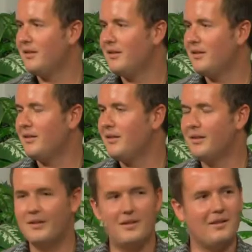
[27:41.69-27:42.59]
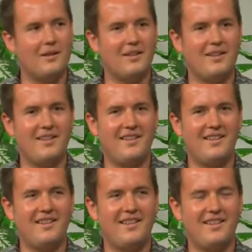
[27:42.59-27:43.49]

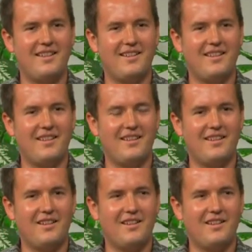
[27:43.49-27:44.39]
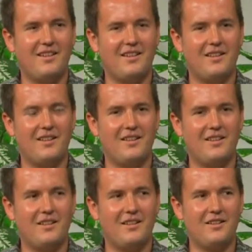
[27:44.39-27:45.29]

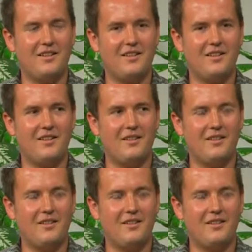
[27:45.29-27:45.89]
This person isn't speaking.